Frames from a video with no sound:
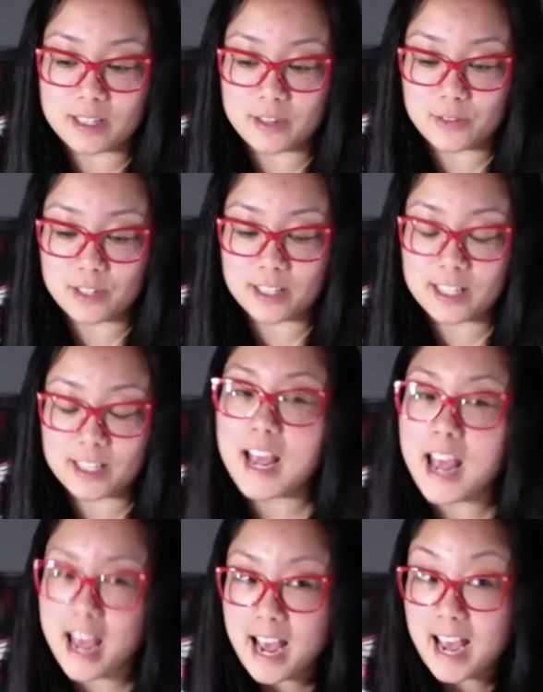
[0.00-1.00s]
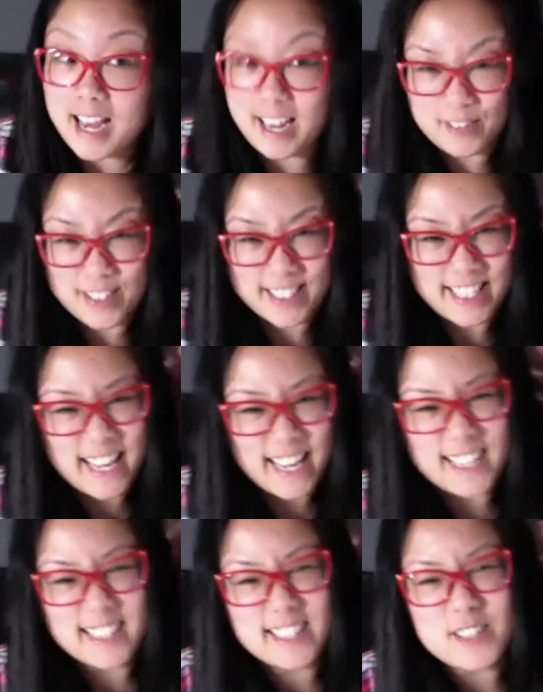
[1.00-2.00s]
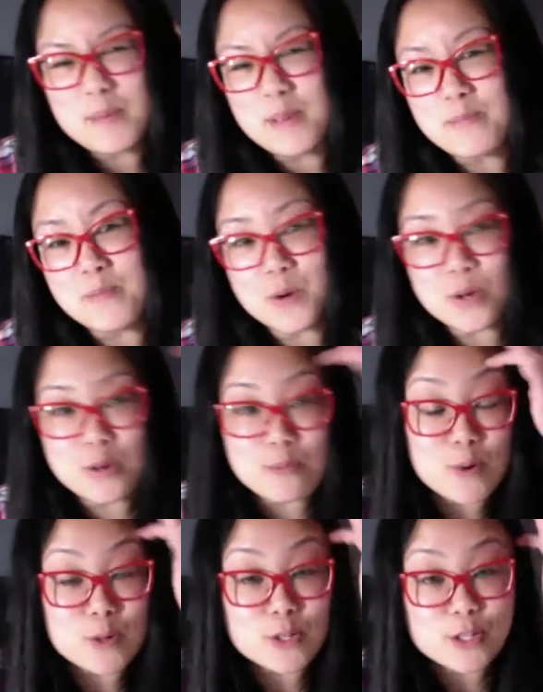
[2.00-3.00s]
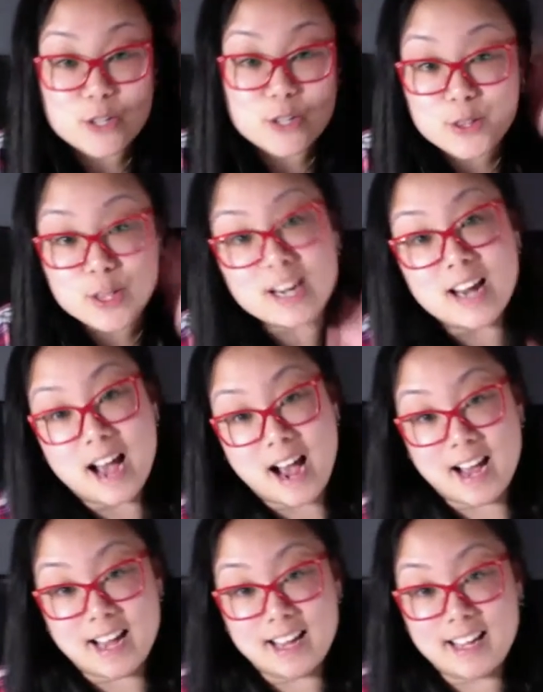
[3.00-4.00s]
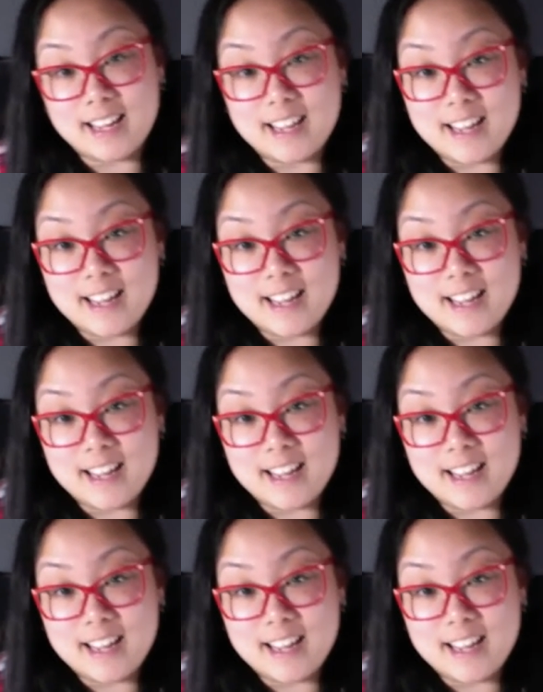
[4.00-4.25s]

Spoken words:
Definitely, I'd have to say a little bit more emotional than I